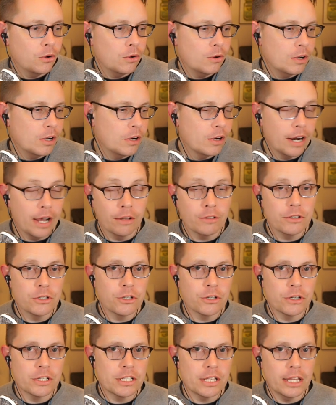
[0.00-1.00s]
or health
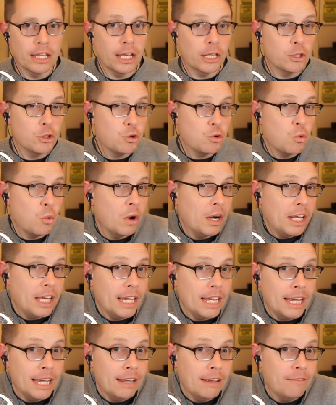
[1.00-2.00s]
insurance, and like
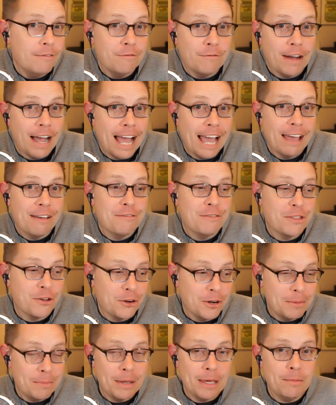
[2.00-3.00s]
25,
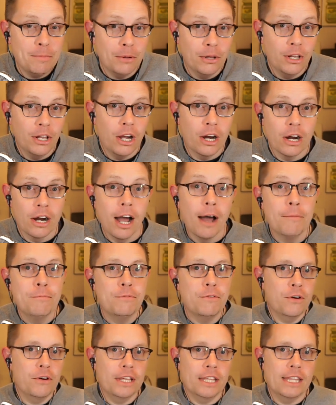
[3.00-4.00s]
30 people are
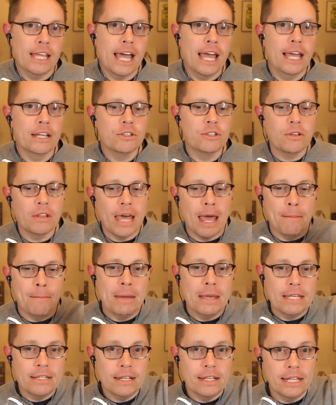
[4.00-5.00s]
upvoting that. And so that
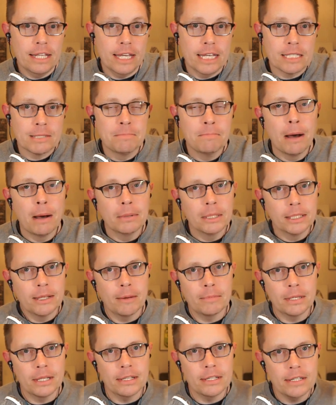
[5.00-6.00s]
basically gets bubbled
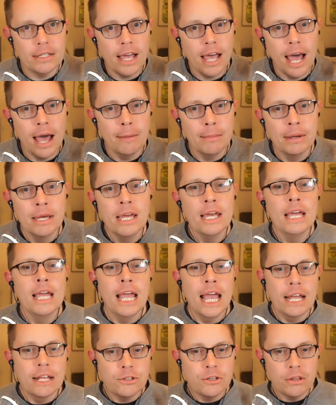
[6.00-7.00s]
up to the top.
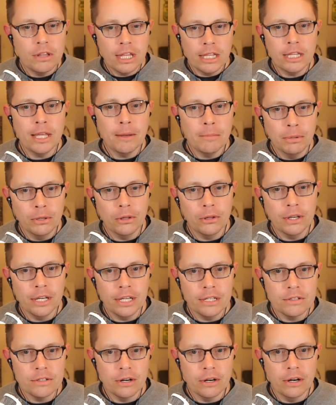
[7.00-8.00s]
And so then the
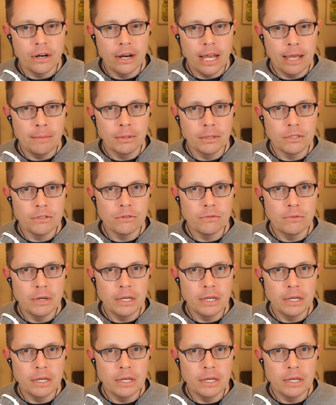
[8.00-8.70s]
employees are able to